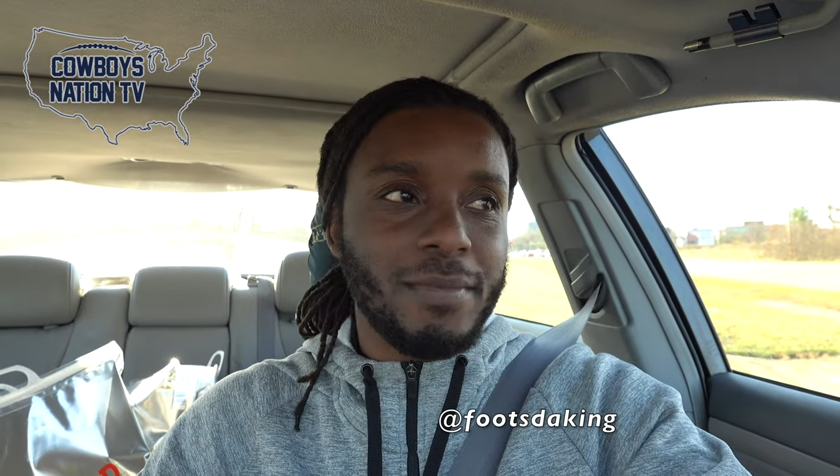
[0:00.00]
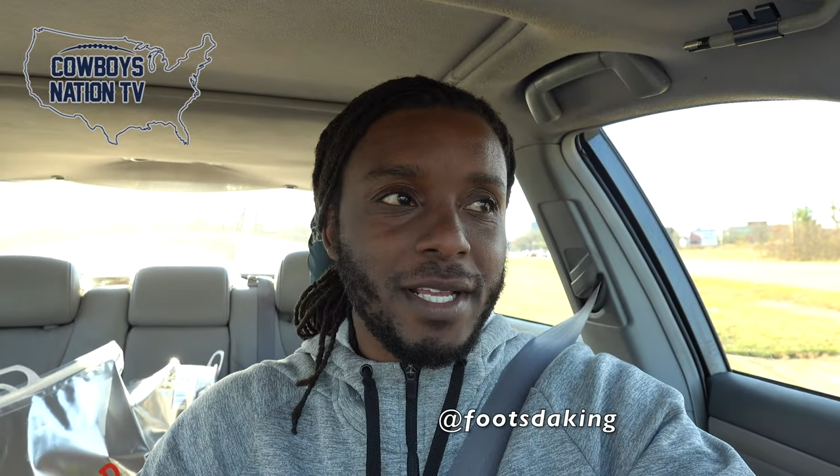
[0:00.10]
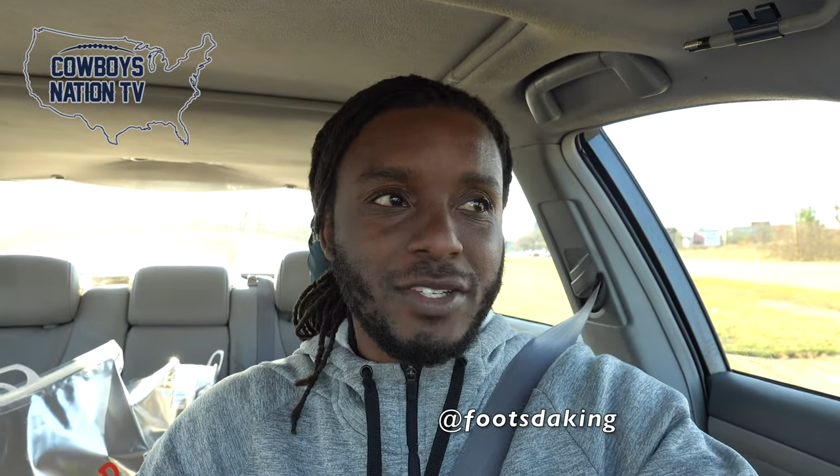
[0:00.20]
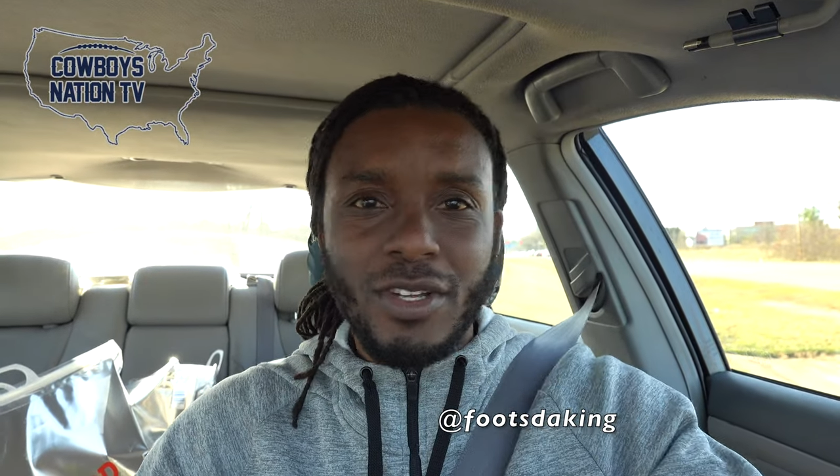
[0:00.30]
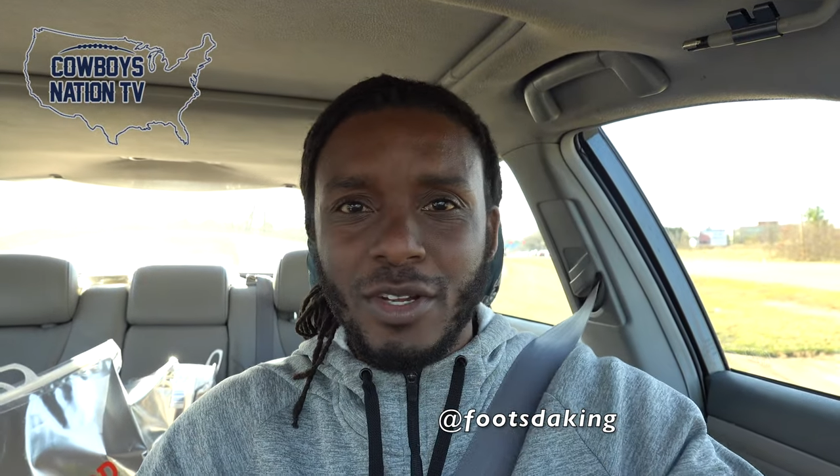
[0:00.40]

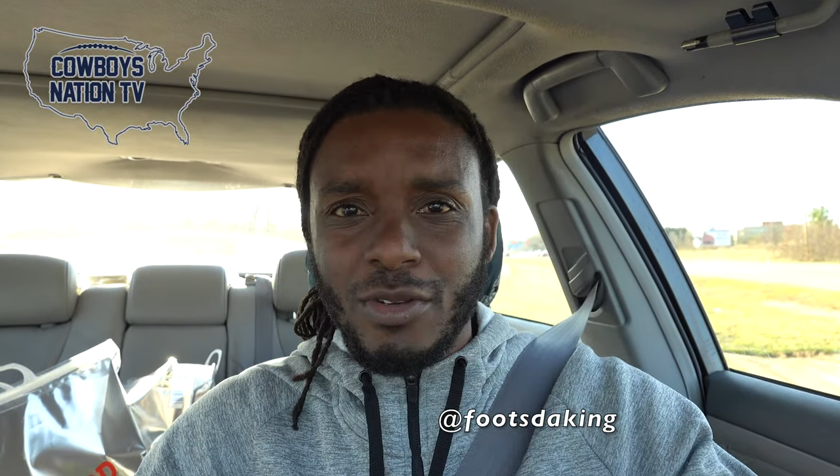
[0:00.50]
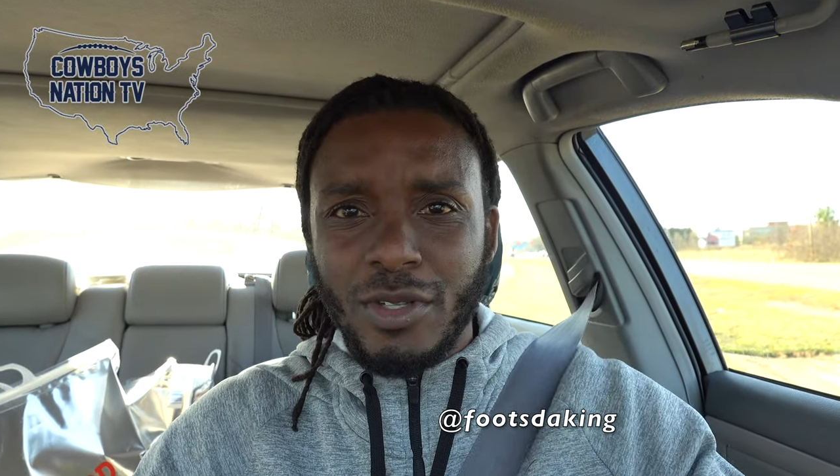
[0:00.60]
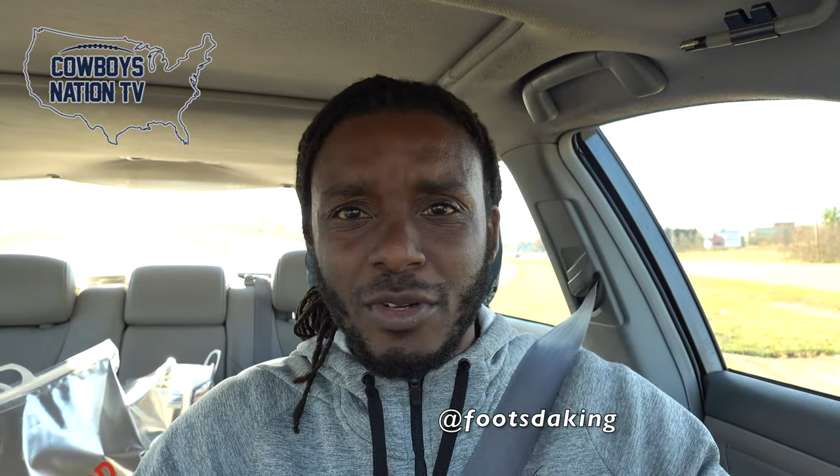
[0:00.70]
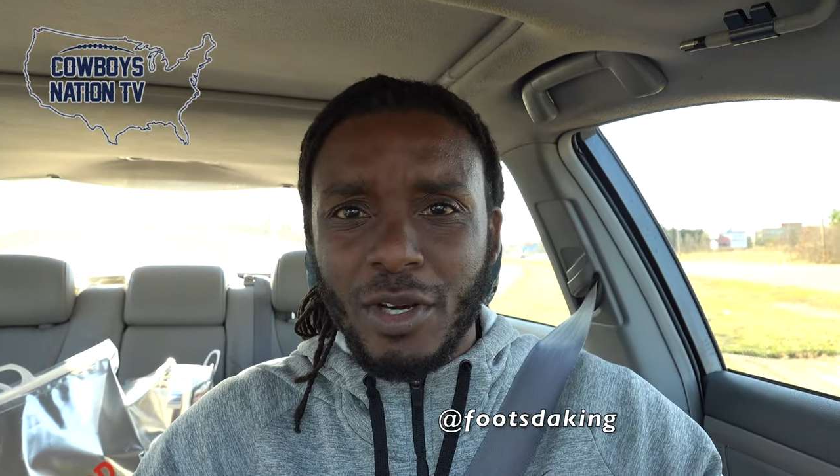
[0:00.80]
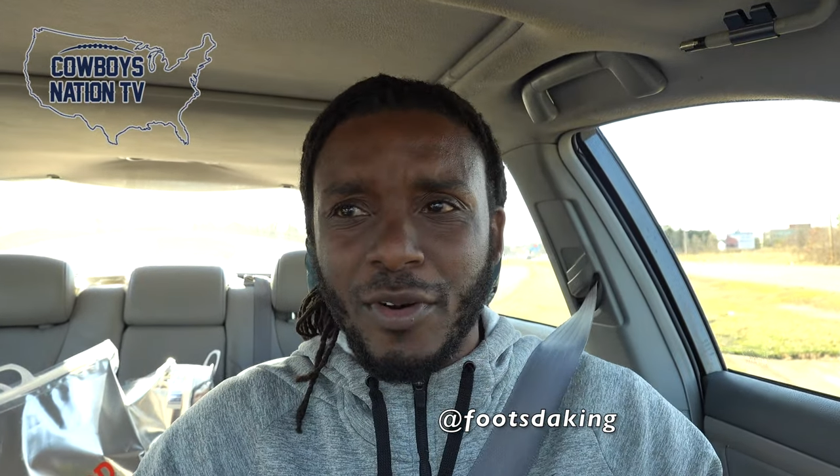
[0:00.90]
Make sure your nose
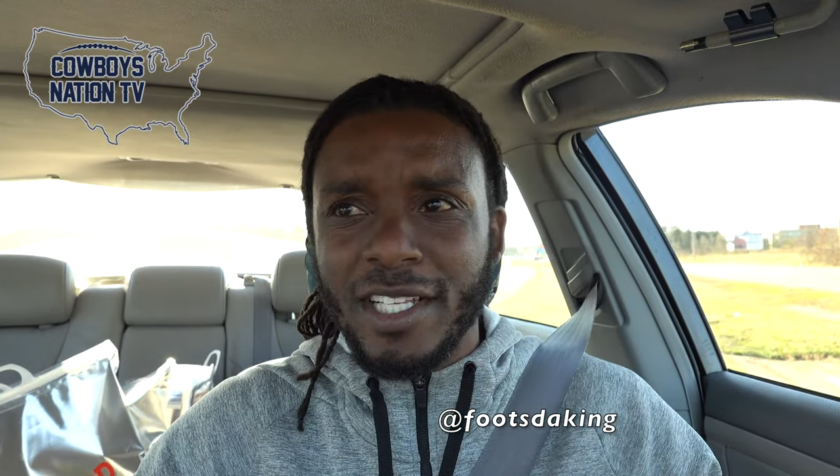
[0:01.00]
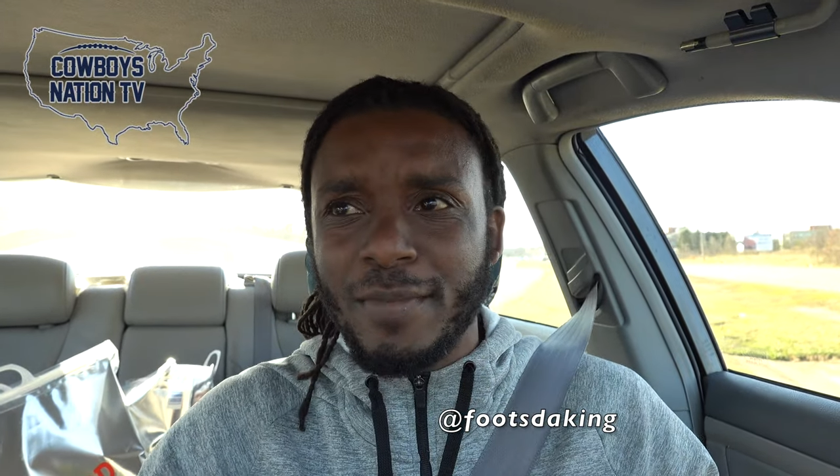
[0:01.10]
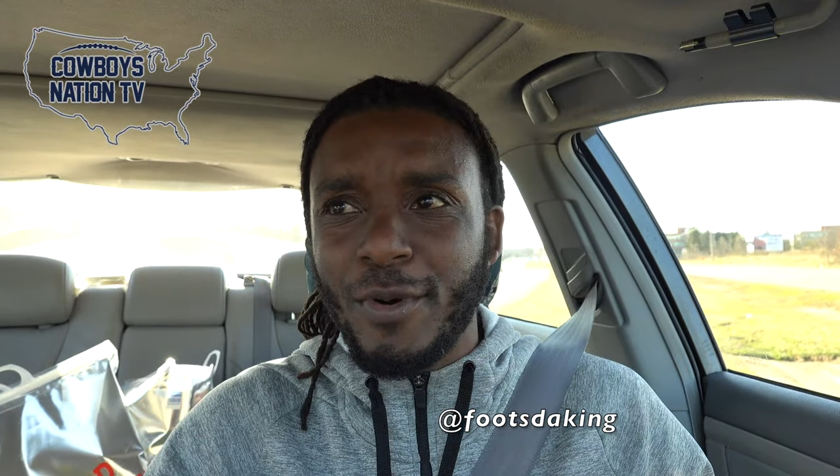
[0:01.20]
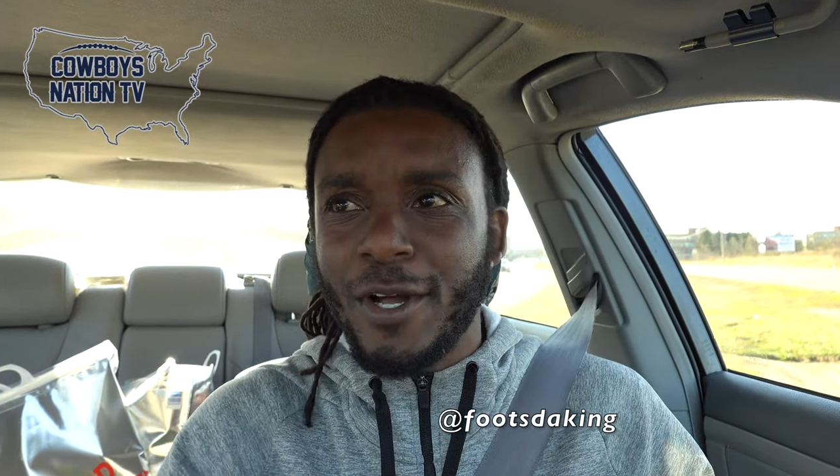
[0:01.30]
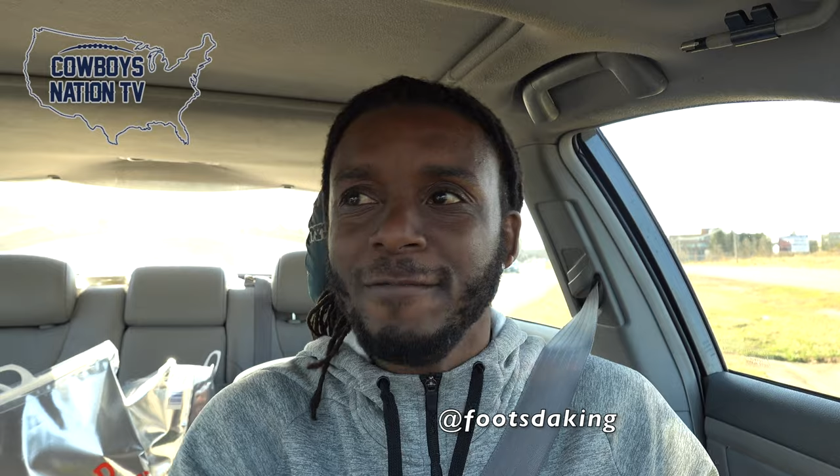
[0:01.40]
don't look crazy,
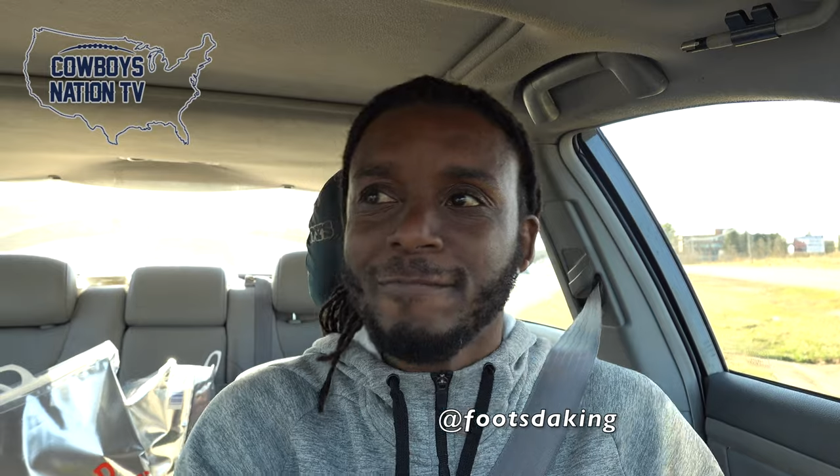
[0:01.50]
boy.